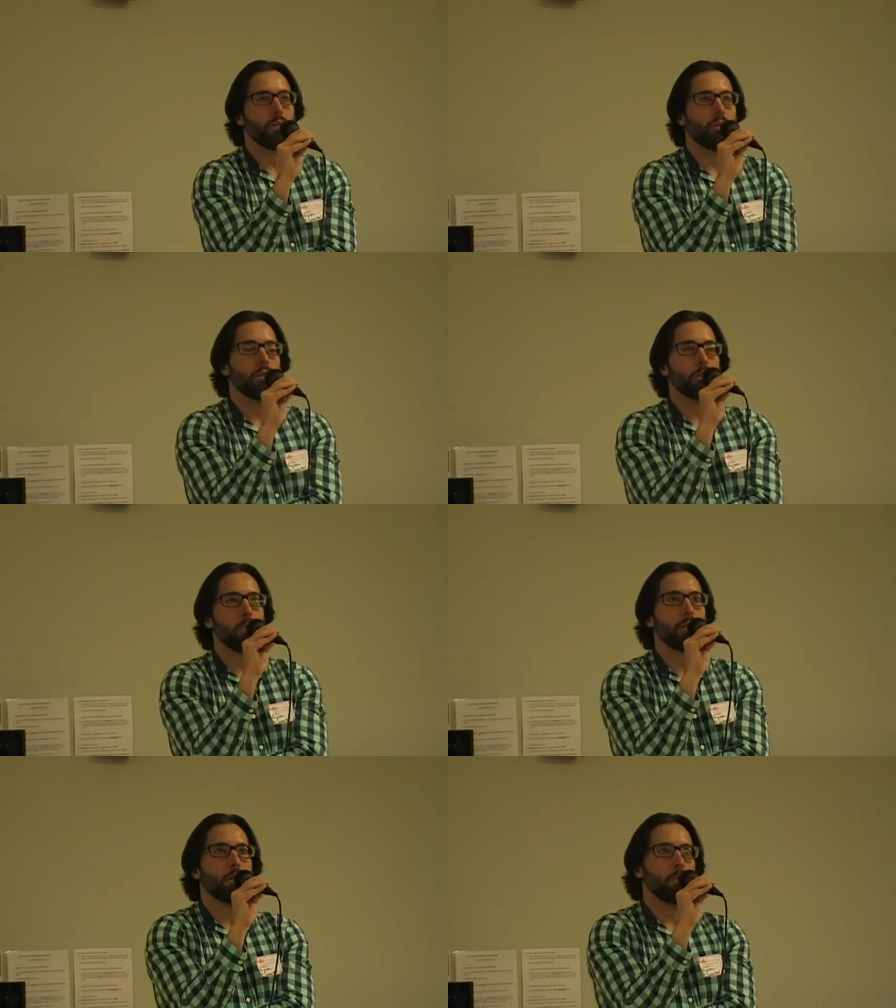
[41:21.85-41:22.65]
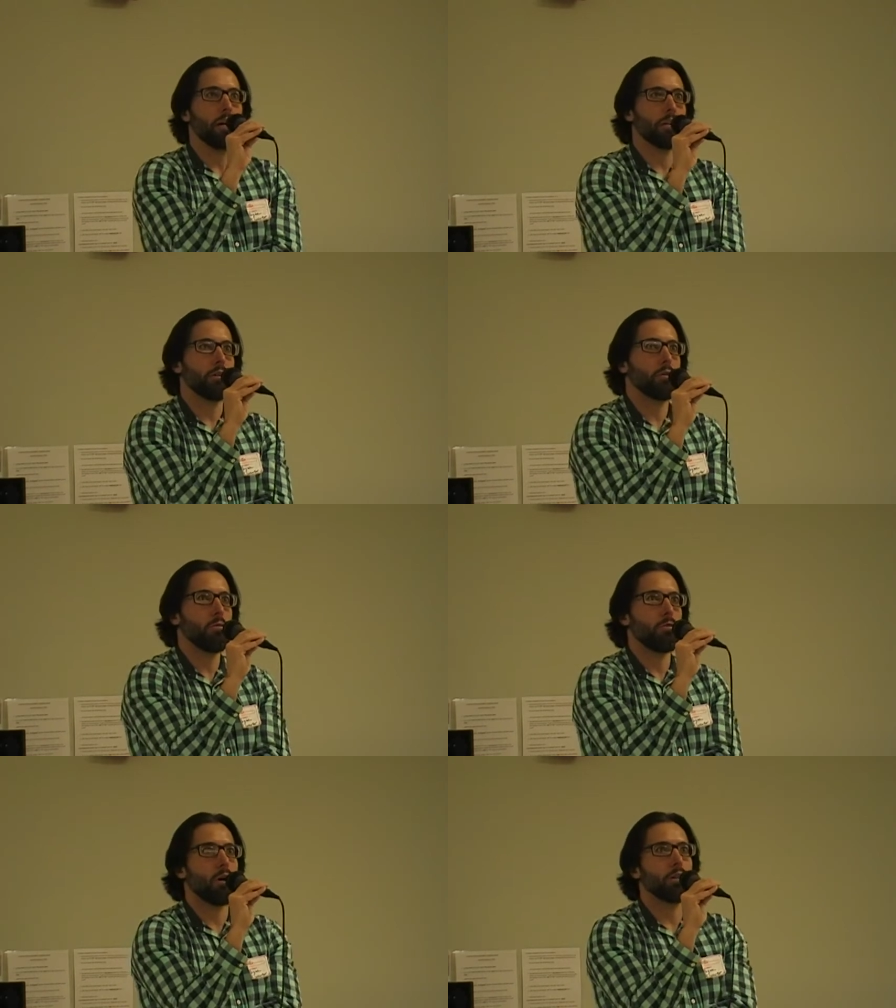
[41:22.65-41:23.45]
there's a big debate, you know,
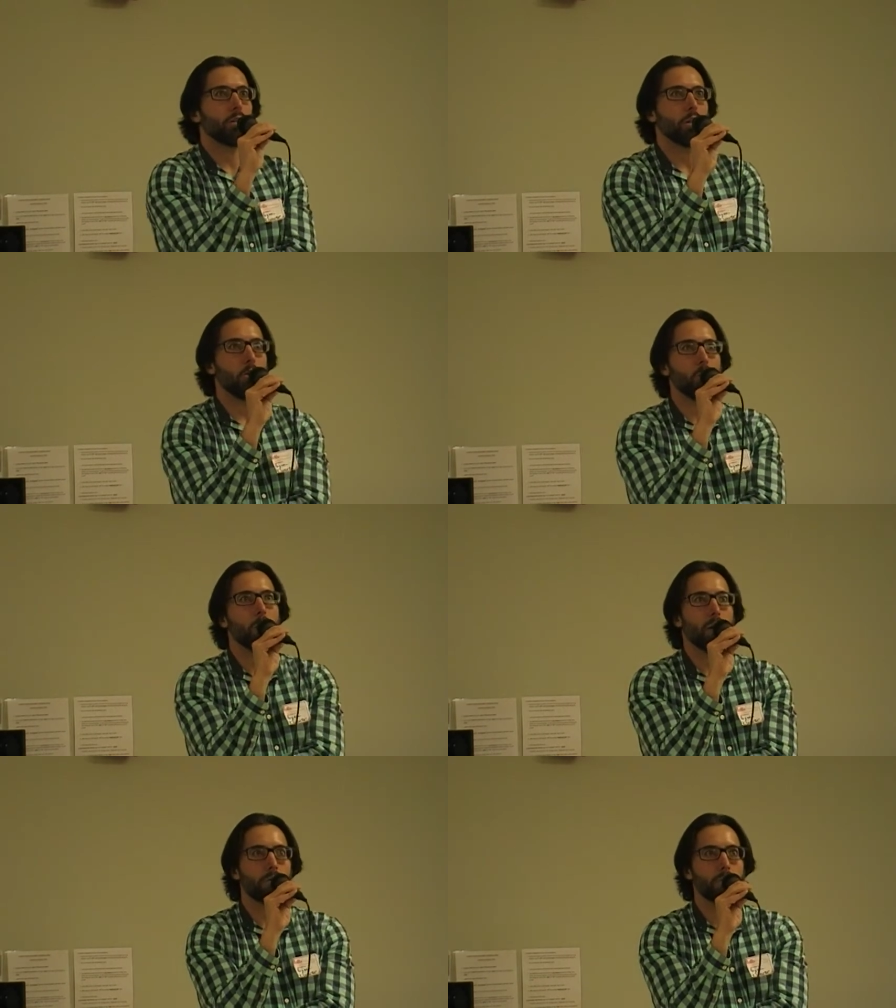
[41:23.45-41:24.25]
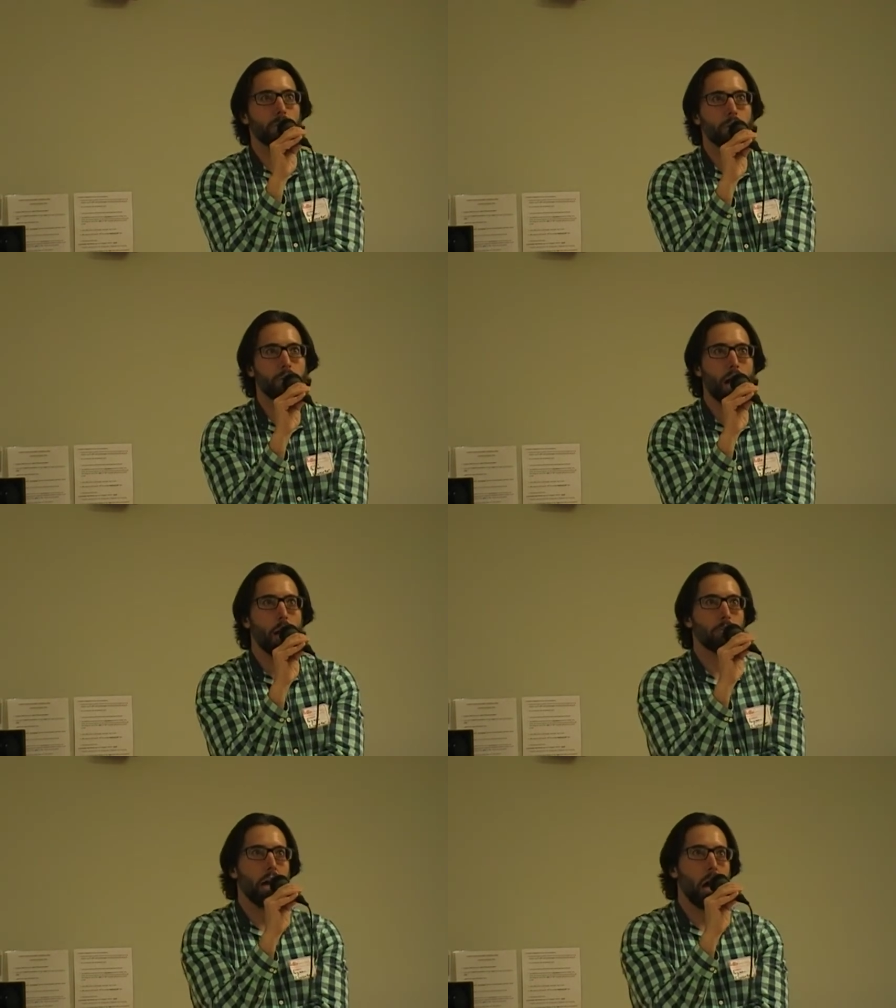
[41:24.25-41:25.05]
overall in general about
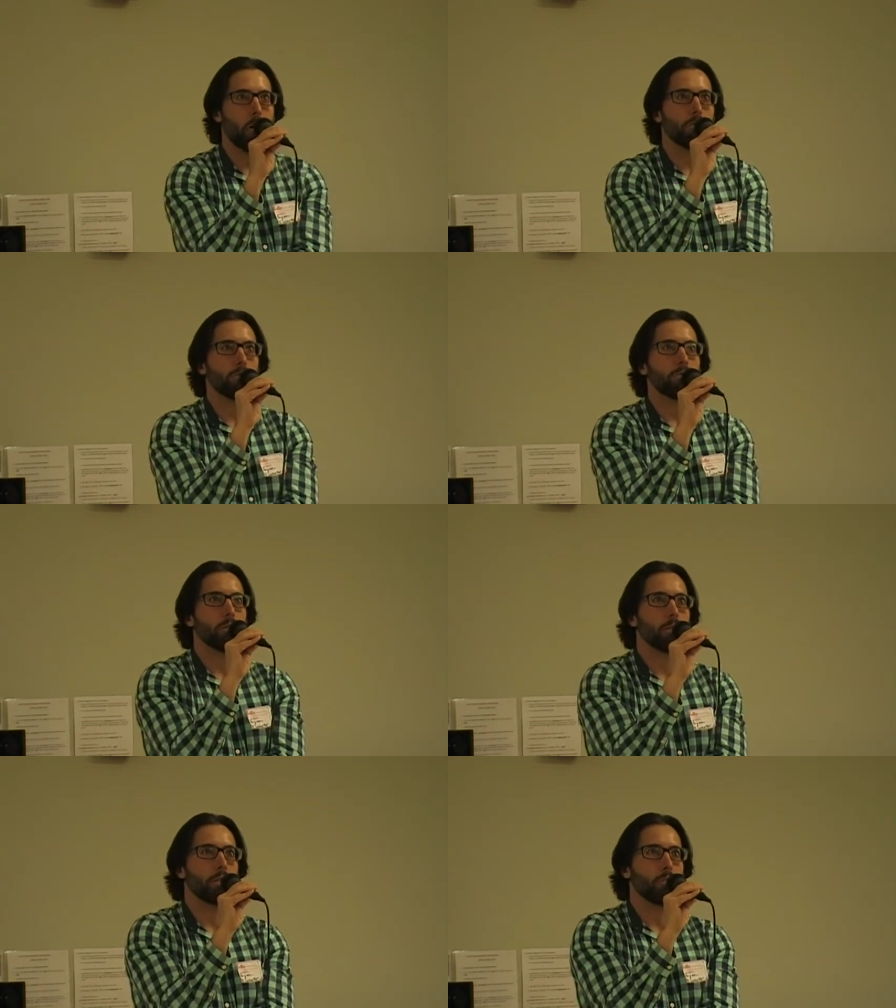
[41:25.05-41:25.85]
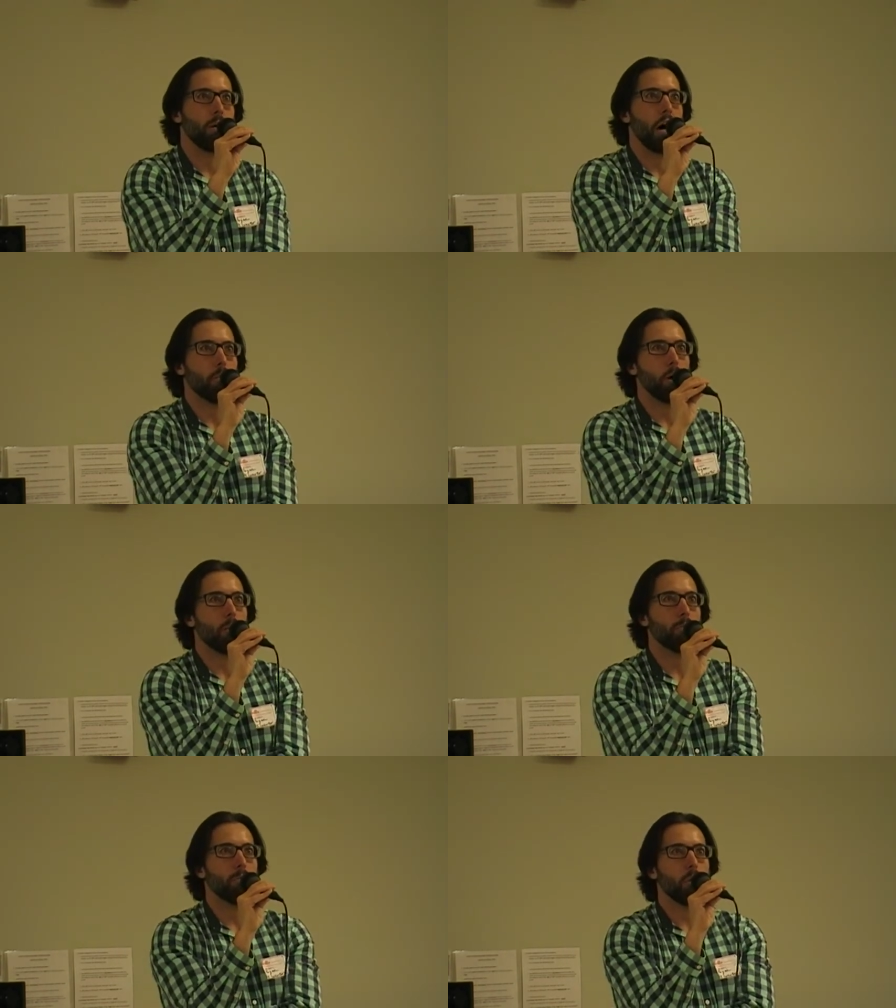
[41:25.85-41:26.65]
top-down versus bottom-up
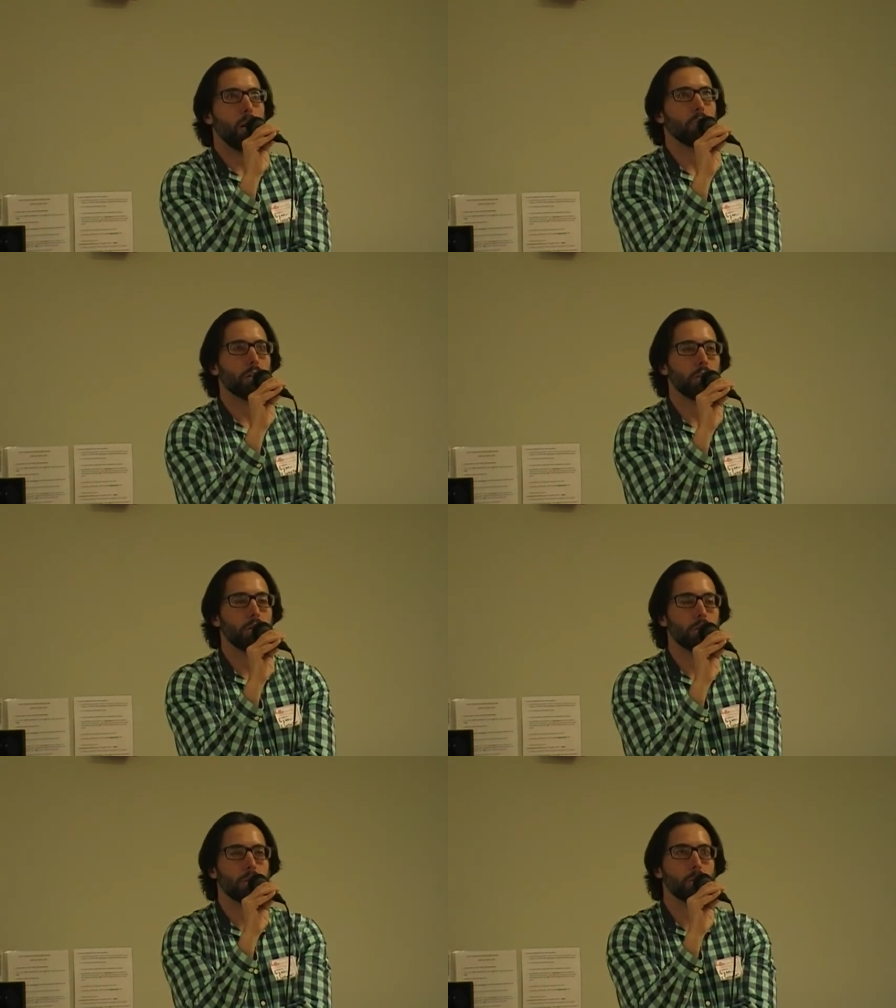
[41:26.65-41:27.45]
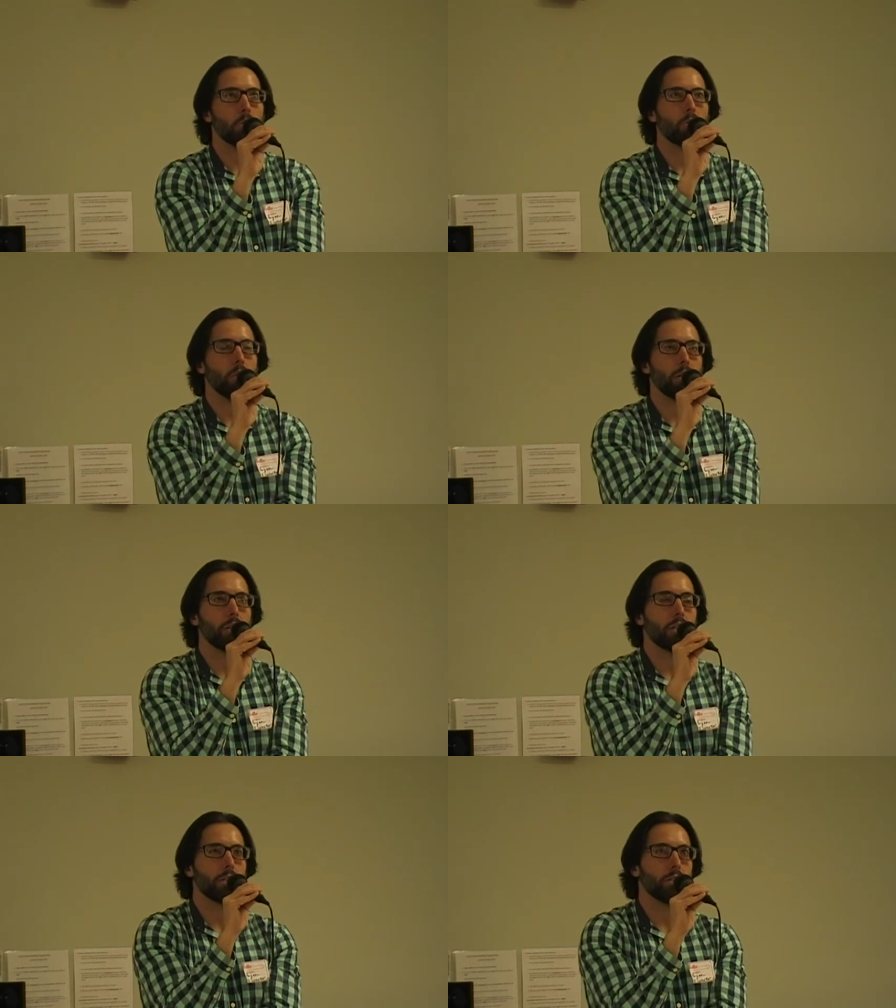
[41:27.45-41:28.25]
population control and
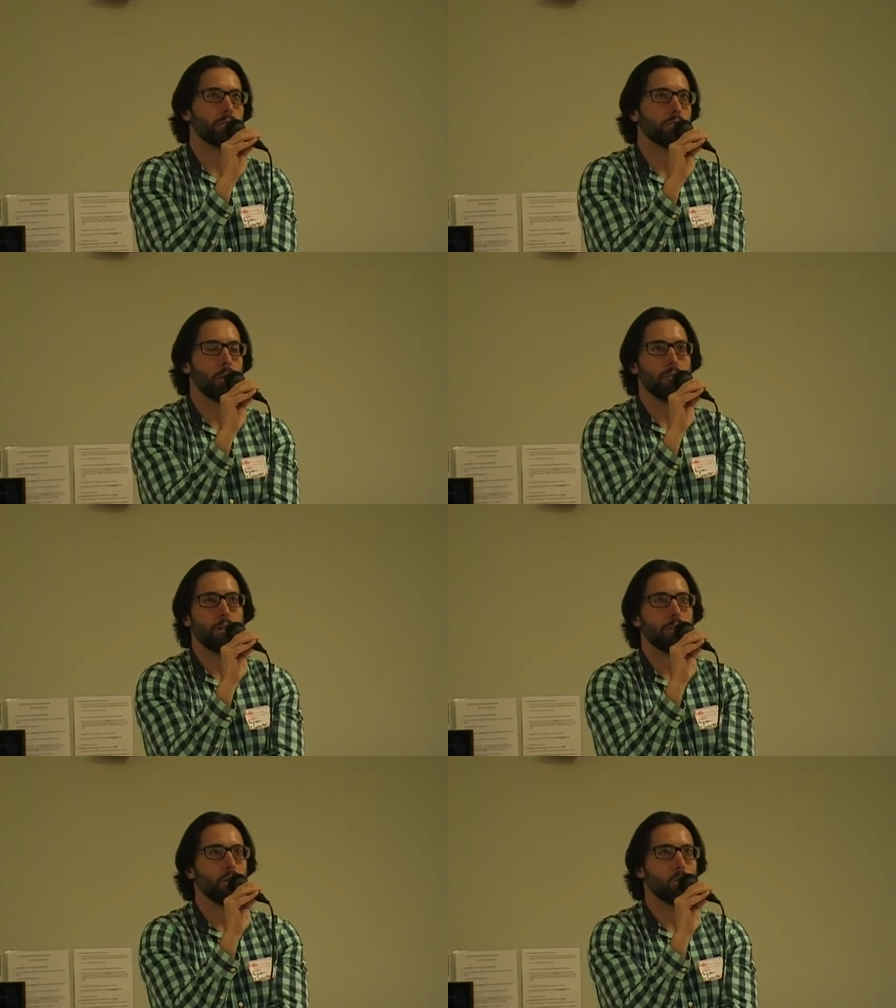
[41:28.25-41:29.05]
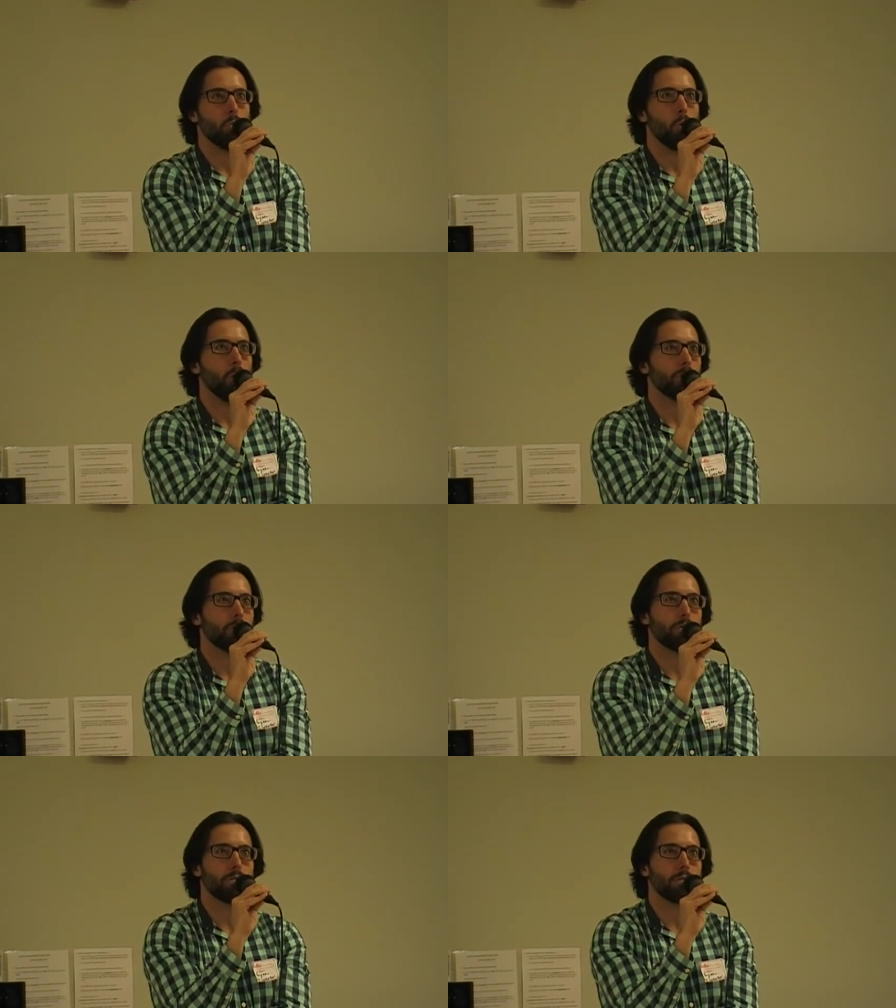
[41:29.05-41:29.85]
regulation from everything to
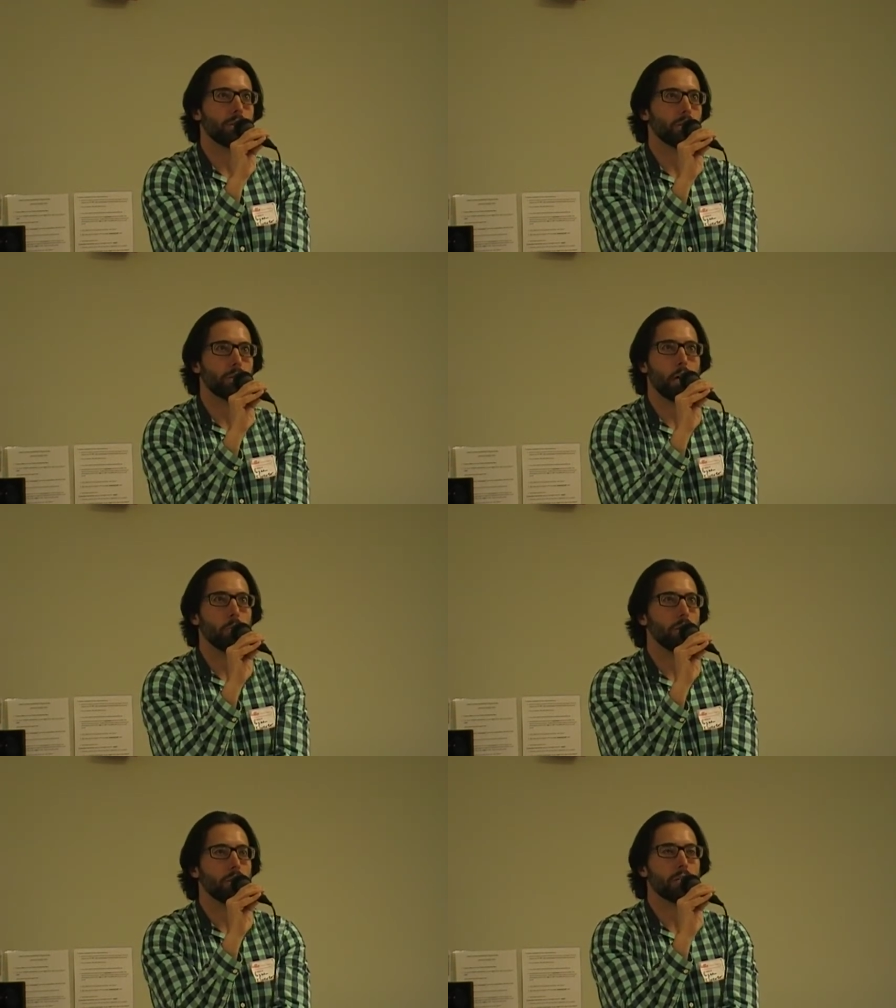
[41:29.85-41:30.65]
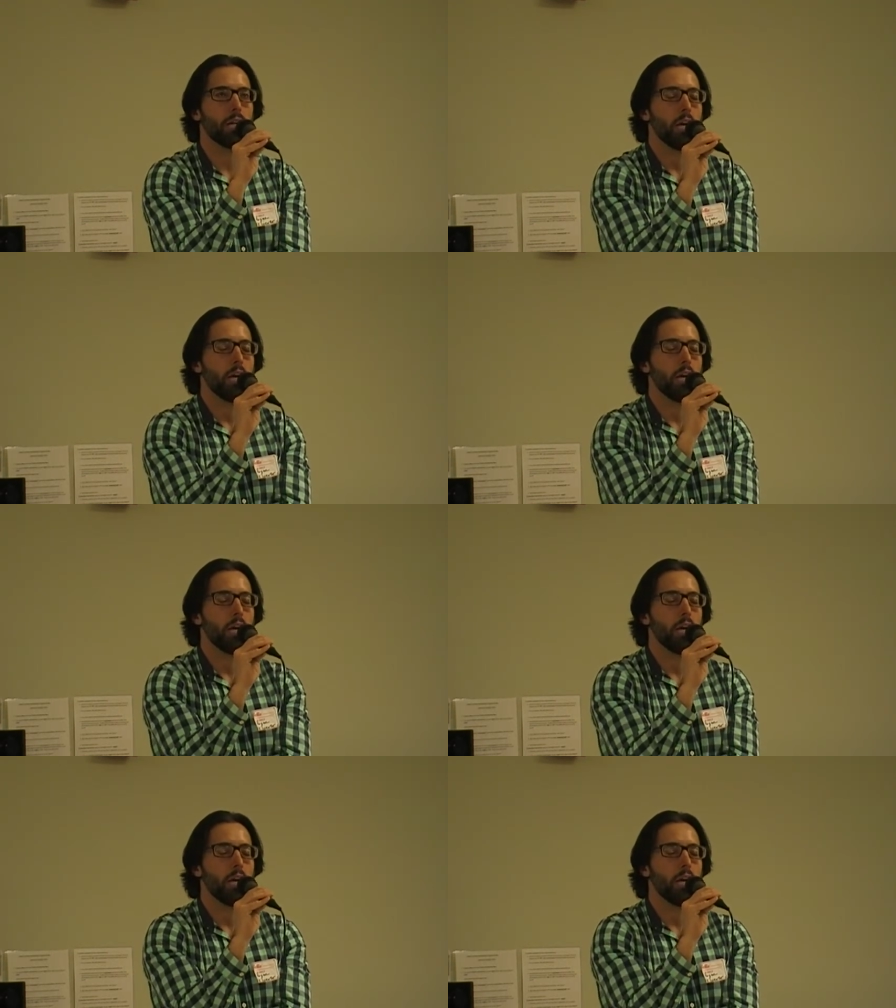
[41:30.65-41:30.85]
wolves to guppies.